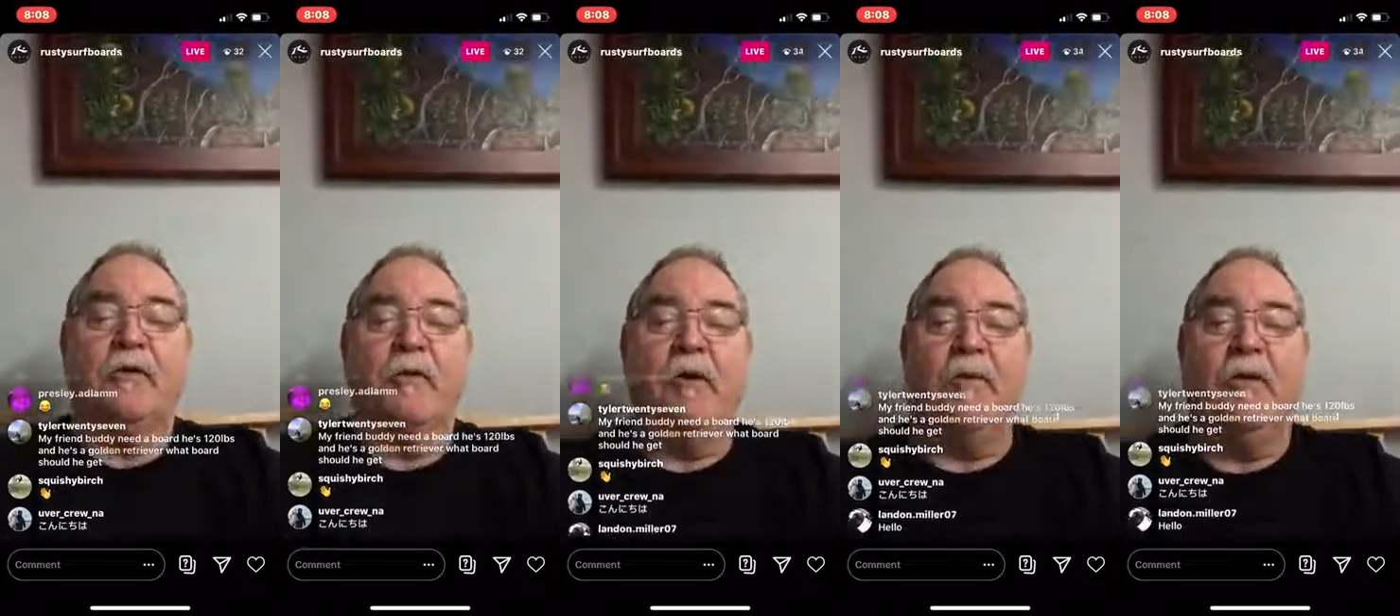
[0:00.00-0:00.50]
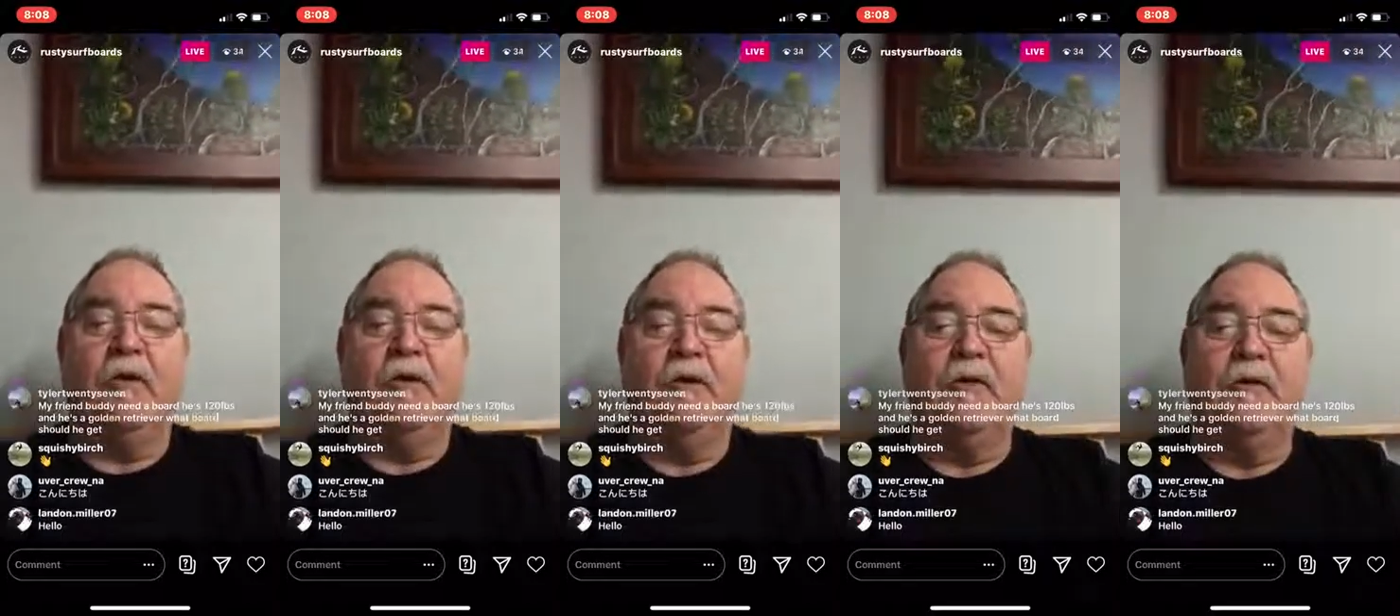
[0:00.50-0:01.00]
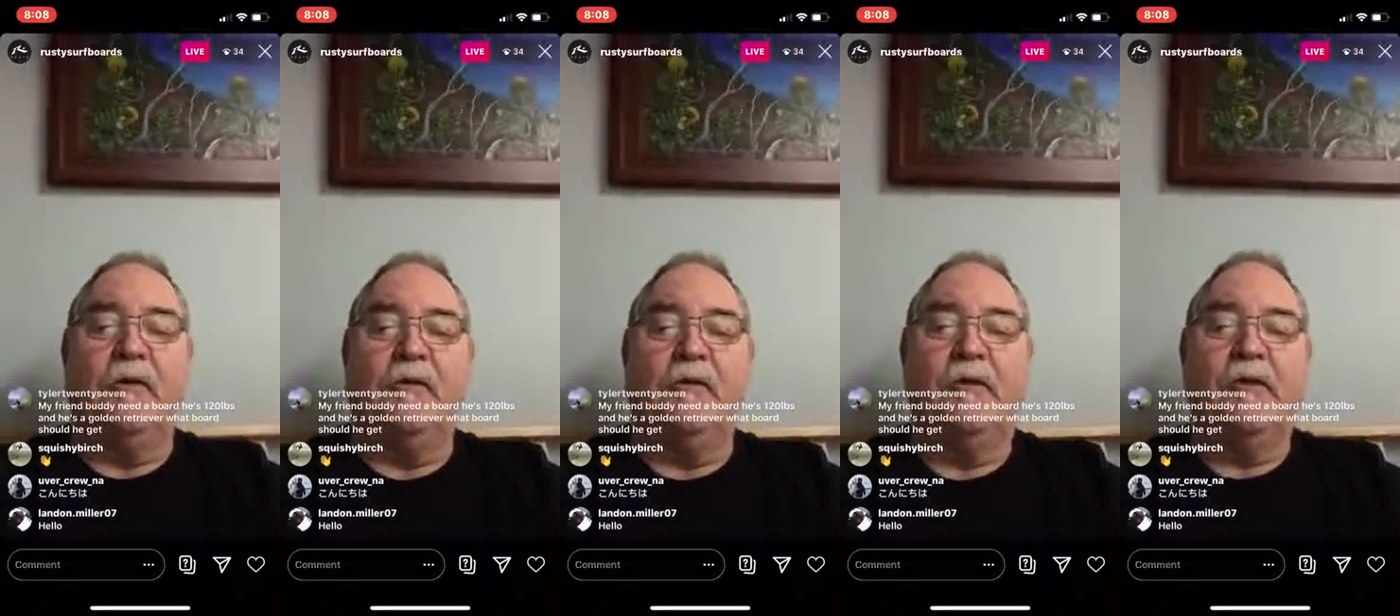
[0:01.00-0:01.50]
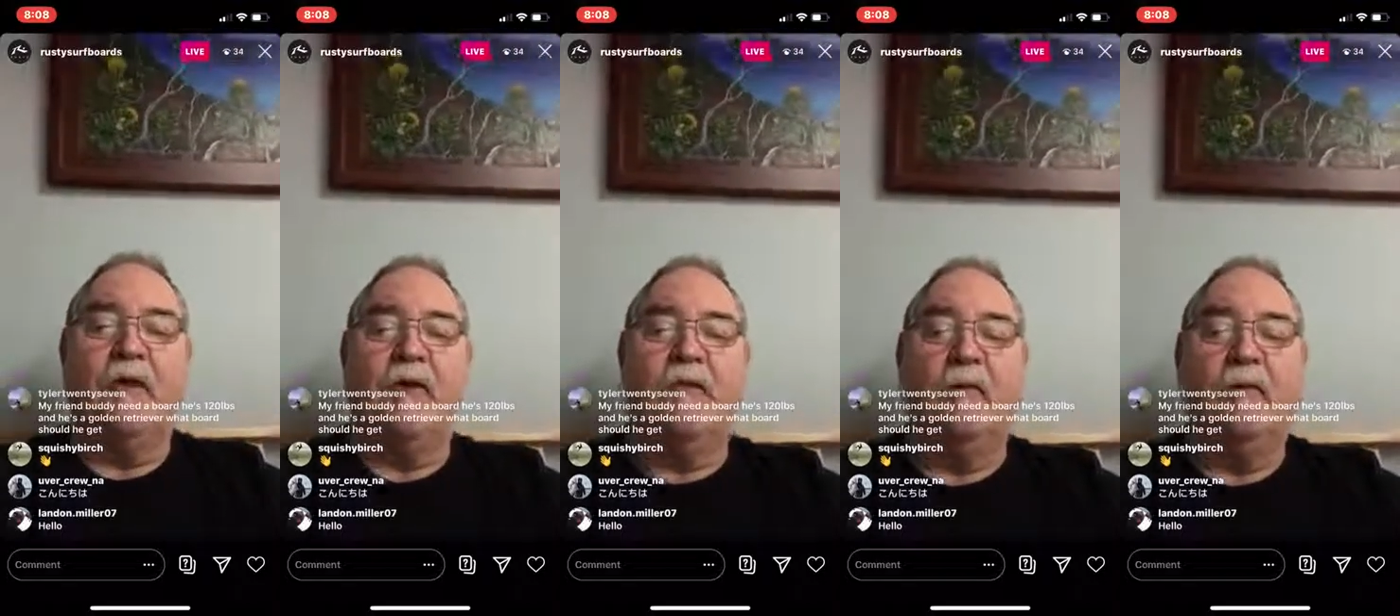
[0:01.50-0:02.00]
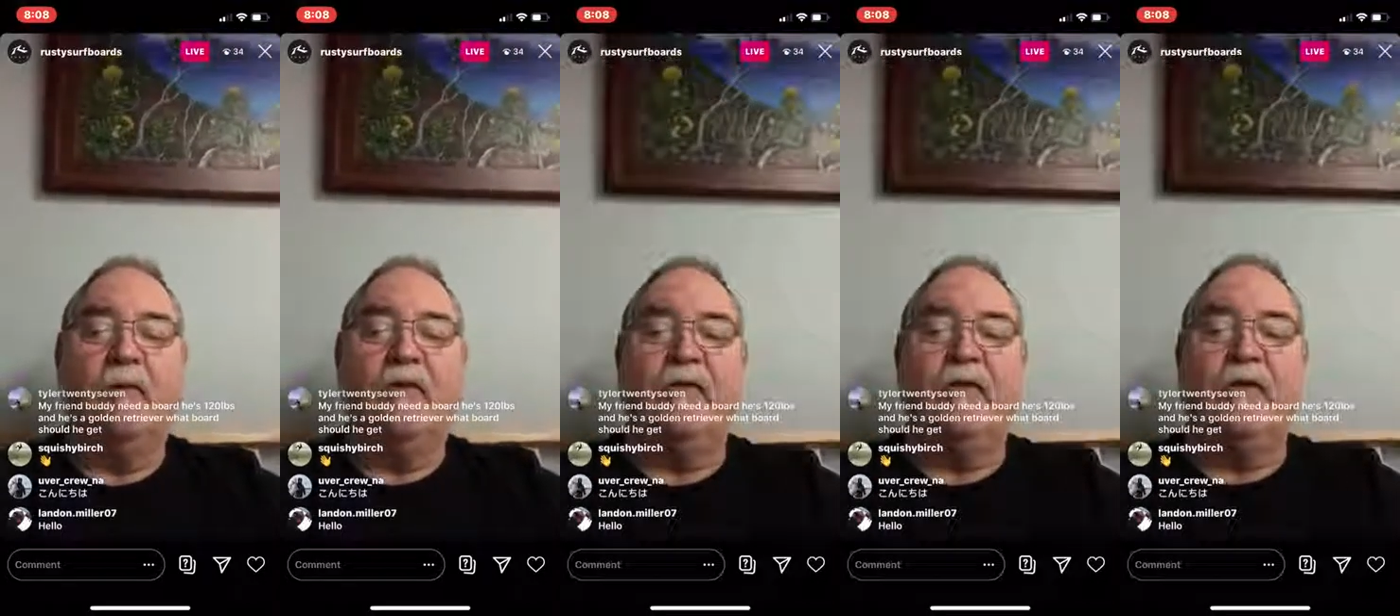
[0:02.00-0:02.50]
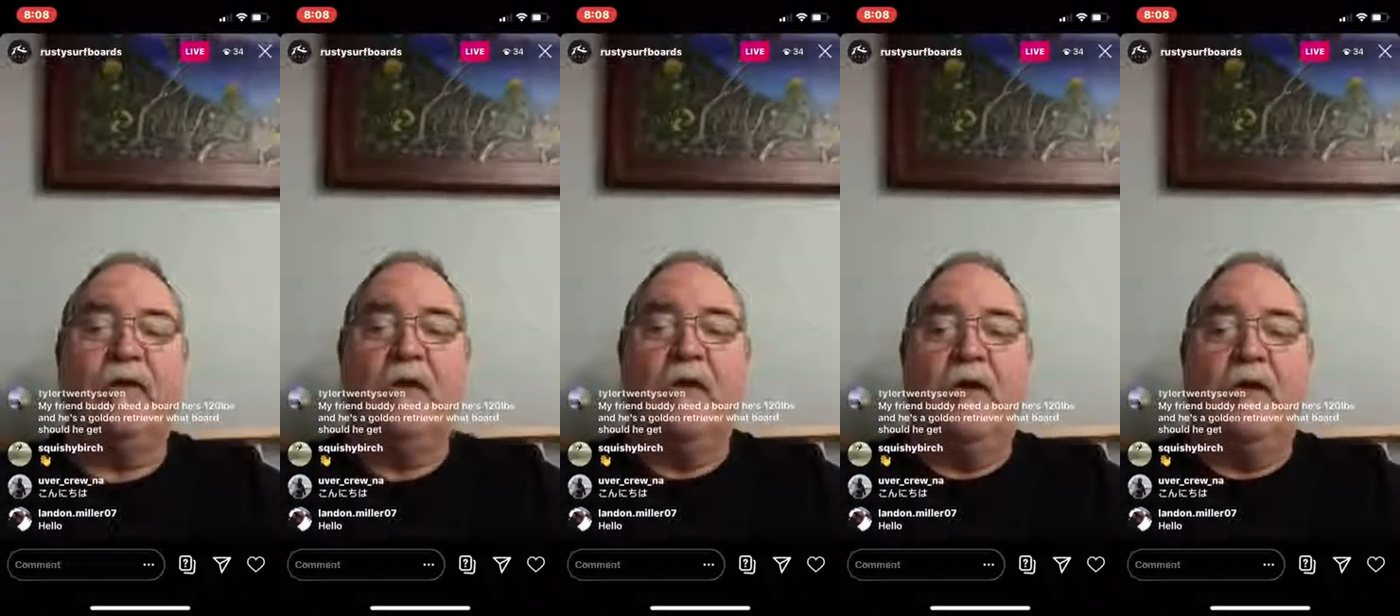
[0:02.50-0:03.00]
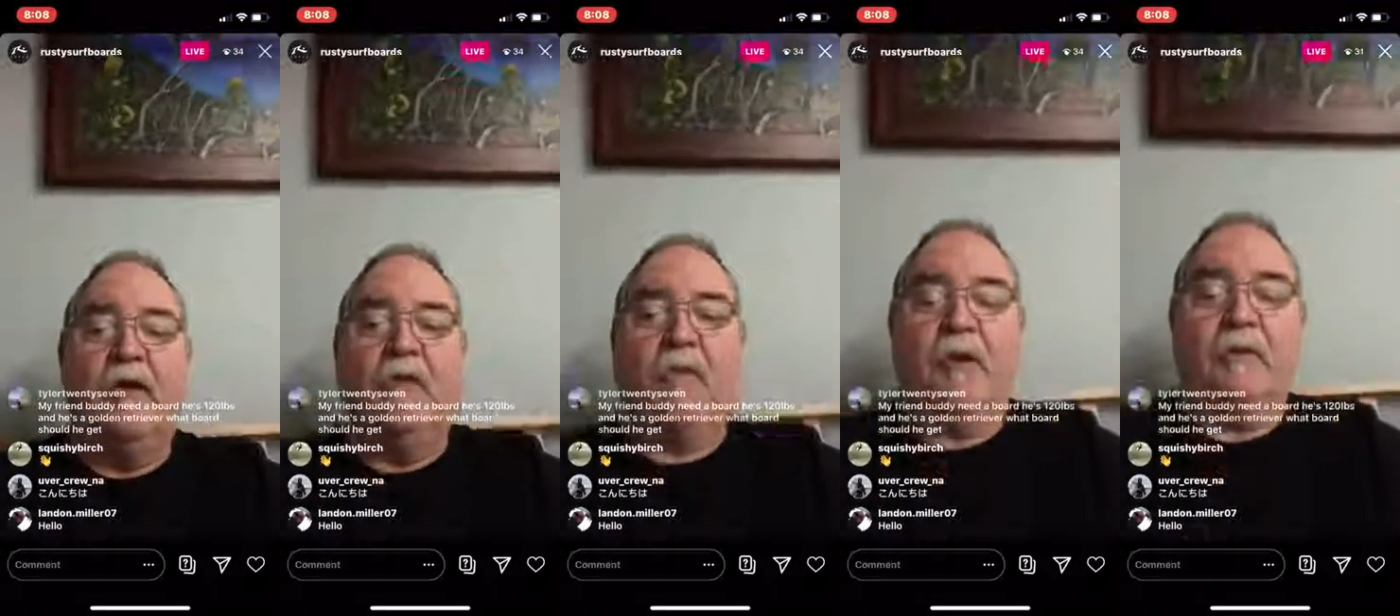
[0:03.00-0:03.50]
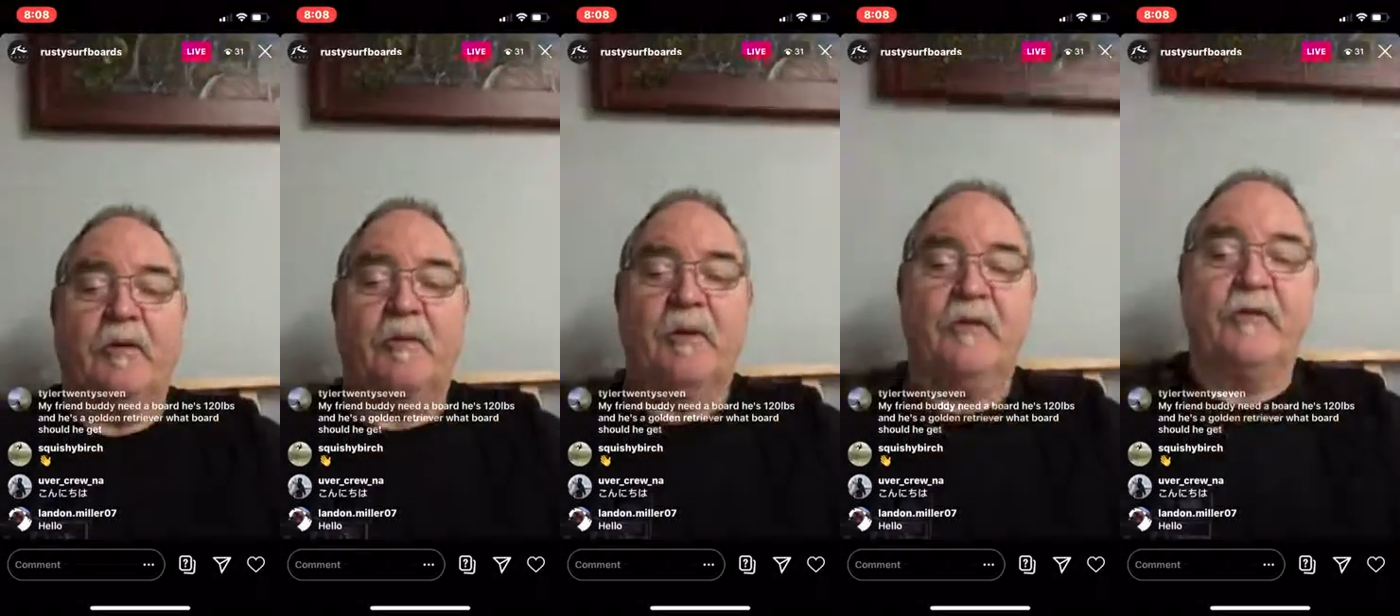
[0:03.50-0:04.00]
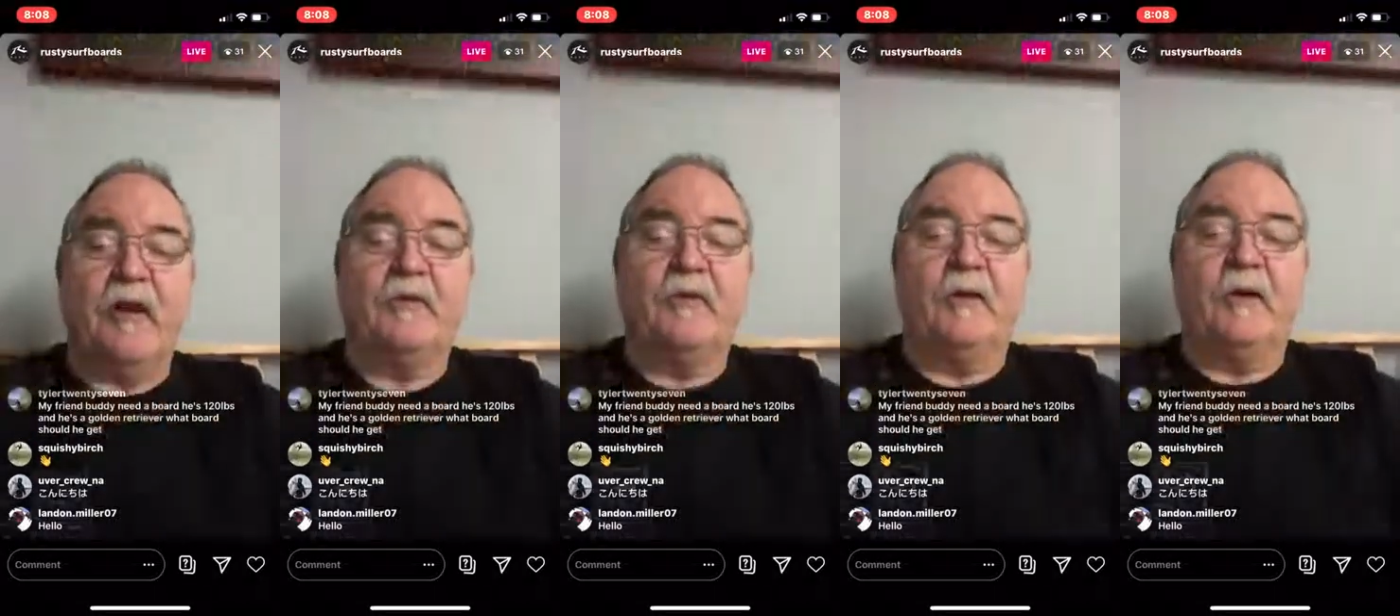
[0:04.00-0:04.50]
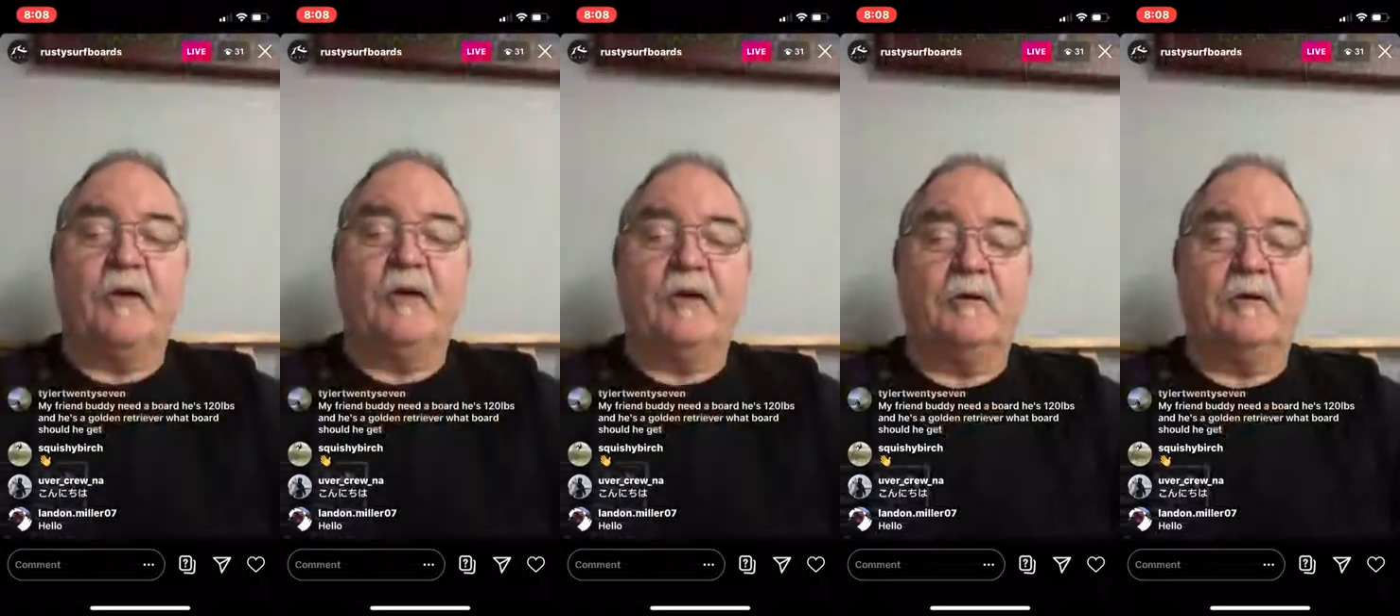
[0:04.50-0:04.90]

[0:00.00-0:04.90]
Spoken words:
afford it, I think the torsion string is probably, the extruded styrofoam business